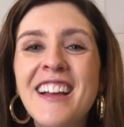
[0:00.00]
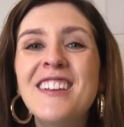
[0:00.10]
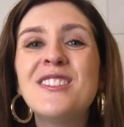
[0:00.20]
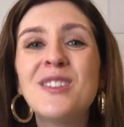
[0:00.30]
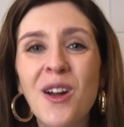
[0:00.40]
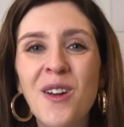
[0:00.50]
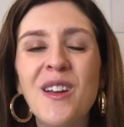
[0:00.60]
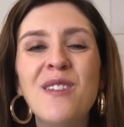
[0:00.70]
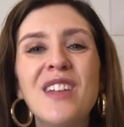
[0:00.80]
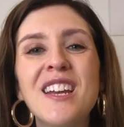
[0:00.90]
So
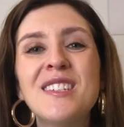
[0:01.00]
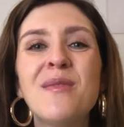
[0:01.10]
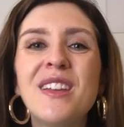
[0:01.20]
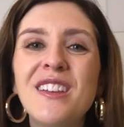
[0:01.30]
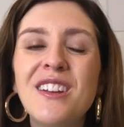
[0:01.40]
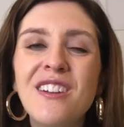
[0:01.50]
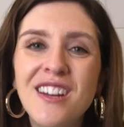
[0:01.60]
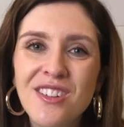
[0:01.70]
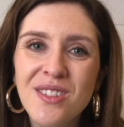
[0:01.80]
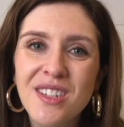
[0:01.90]
if that is something that you're
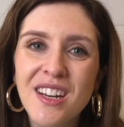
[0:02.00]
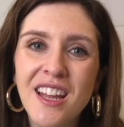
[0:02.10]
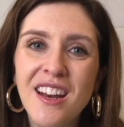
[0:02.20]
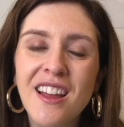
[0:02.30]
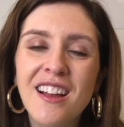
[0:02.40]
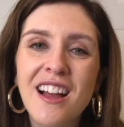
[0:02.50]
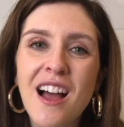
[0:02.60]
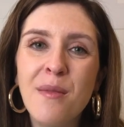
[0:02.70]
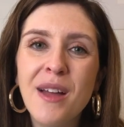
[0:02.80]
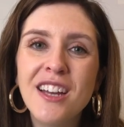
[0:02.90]
interested in,
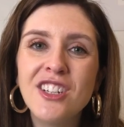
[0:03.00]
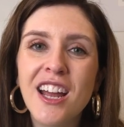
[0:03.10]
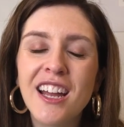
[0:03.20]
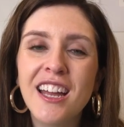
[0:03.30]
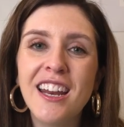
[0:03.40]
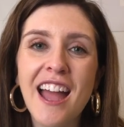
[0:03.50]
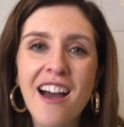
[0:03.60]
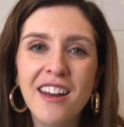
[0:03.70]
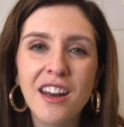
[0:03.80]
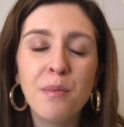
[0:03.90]
come and check it
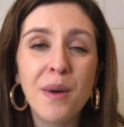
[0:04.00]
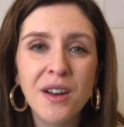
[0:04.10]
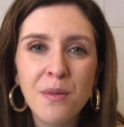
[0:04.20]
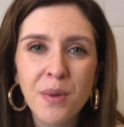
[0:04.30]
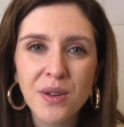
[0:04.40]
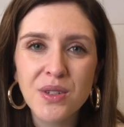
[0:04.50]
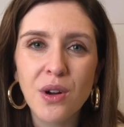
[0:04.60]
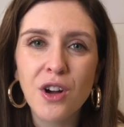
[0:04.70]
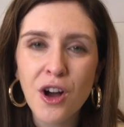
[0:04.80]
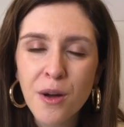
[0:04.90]
out at
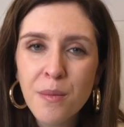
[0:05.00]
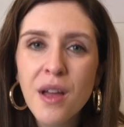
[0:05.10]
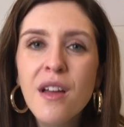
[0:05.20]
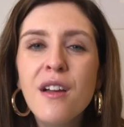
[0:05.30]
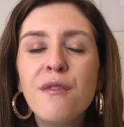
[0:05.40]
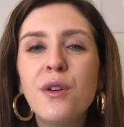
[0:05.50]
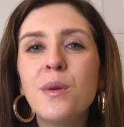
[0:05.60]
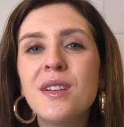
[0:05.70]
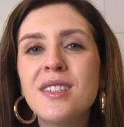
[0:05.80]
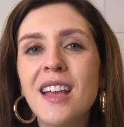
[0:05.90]

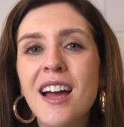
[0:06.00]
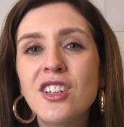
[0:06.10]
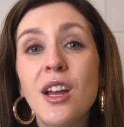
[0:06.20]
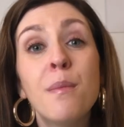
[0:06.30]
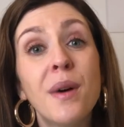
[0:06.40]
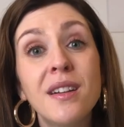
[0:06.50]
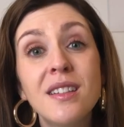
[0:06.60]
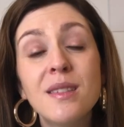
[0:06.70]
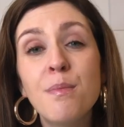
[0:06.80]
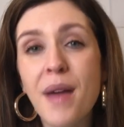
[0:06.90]

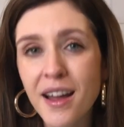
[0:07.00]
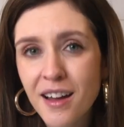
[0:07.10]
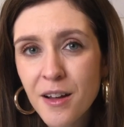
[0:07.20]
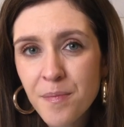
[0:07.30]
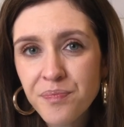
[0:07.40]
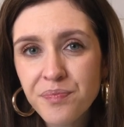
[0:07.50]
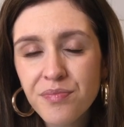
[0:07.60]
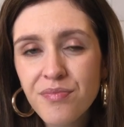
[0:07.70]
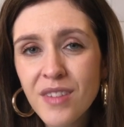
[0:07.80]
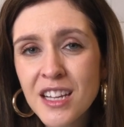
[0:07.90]
abundantboss.com/abundancemecca.
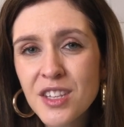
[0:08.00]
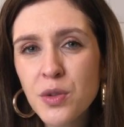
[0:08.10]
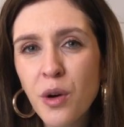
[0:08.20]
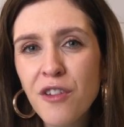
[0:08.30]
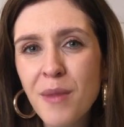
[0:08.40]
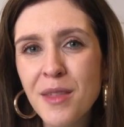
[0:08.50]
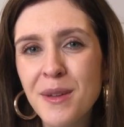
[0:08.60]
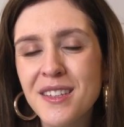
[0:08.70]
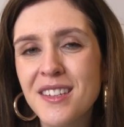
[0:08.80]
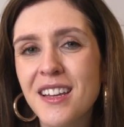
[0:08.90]
It's a 12-month
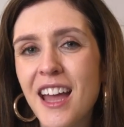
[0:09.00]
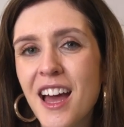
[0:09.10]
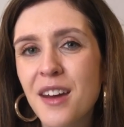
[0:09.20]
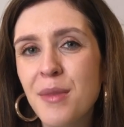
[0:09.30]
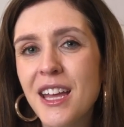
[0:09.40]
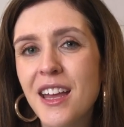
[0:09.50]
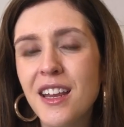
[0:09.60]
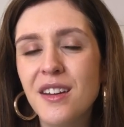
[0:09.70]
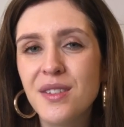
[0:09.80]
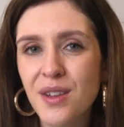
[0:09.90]
business academy and
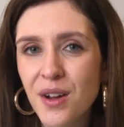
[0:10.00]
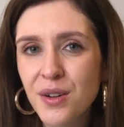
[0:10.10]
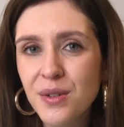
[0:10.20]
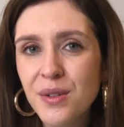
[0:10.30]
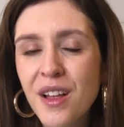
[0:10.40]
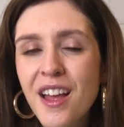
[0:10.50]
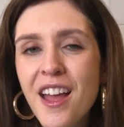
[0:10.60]
inner circle,